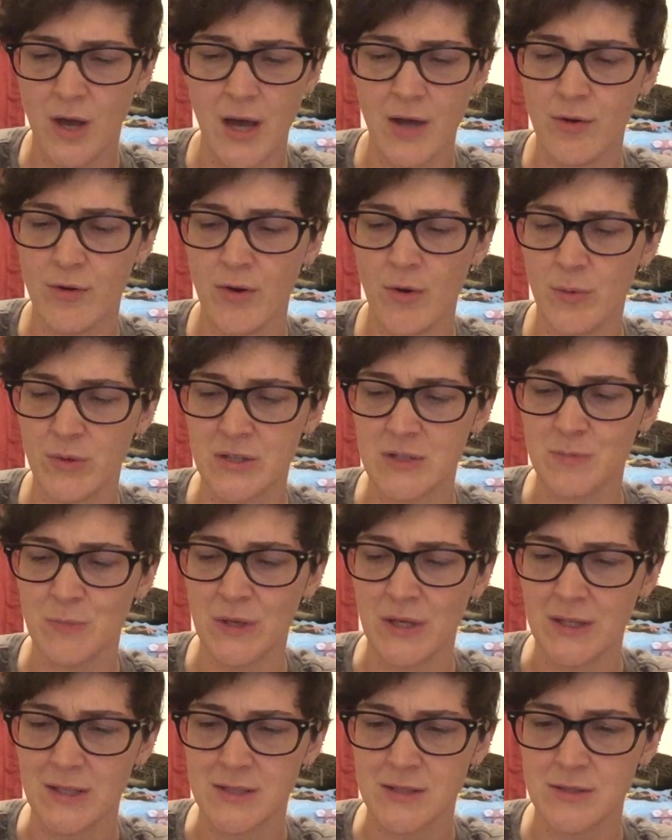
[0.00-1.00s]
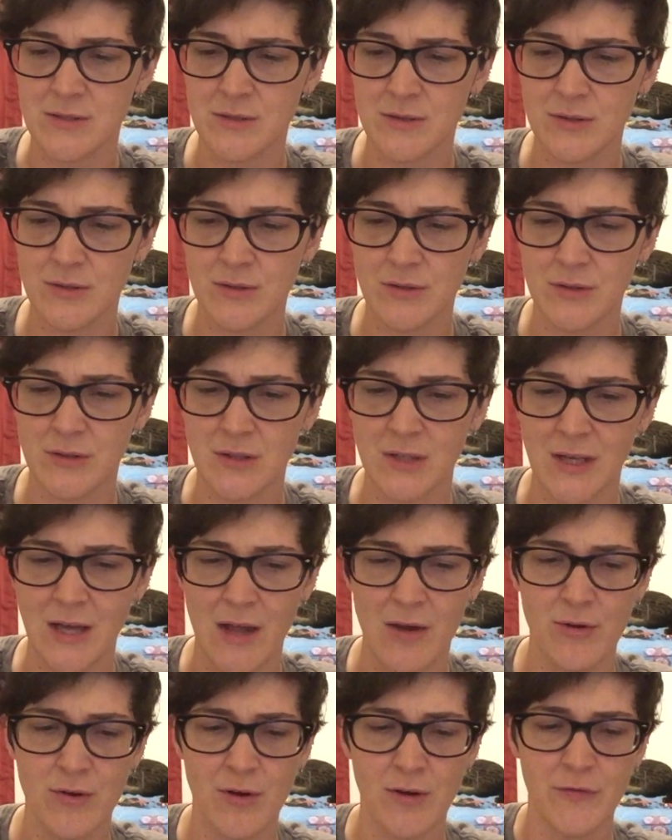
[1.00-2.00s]
I don't know what this means. Like,
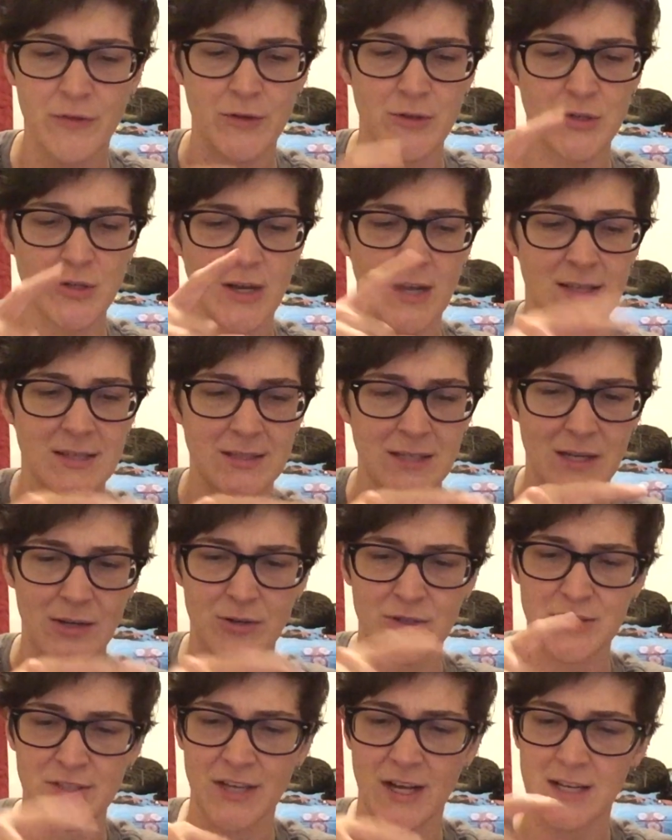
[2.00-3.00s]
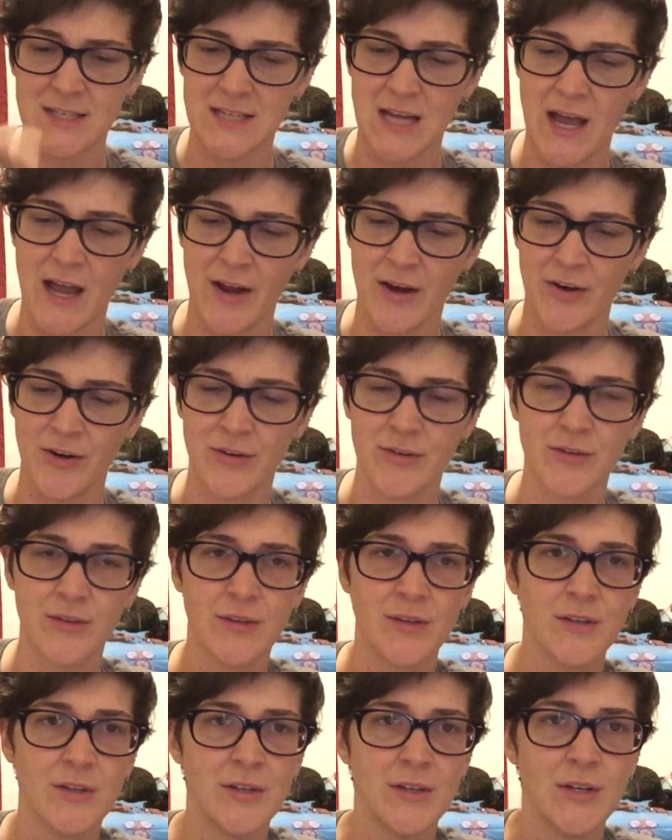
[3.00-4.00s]
I don't know if their translator just got tired
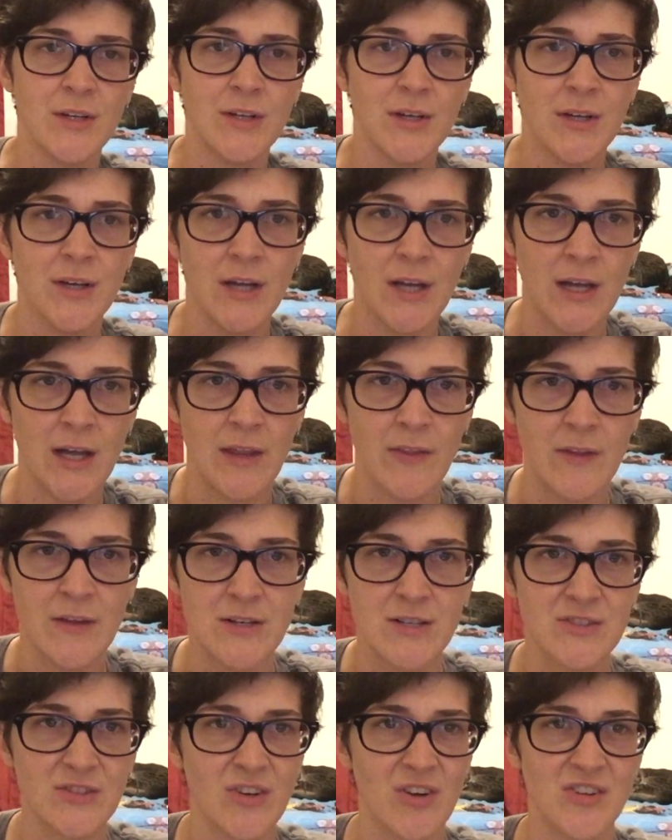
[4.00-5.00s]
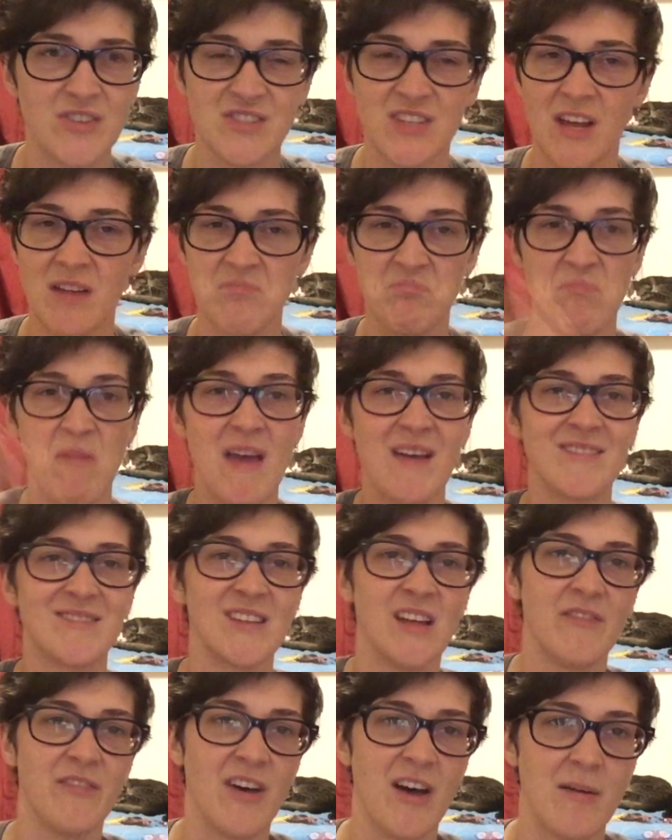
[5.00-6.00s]
and then just started saying, make
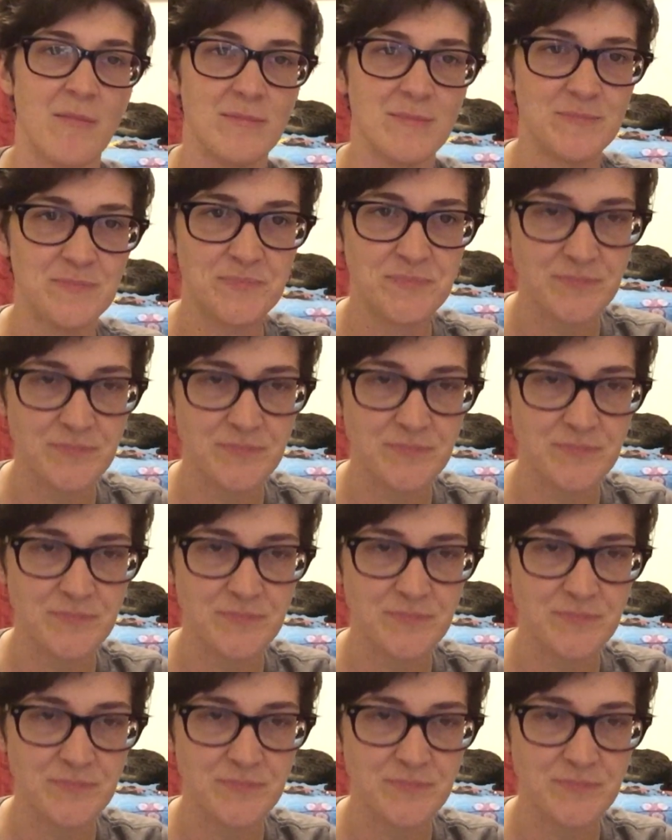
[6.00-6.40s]
stuff up.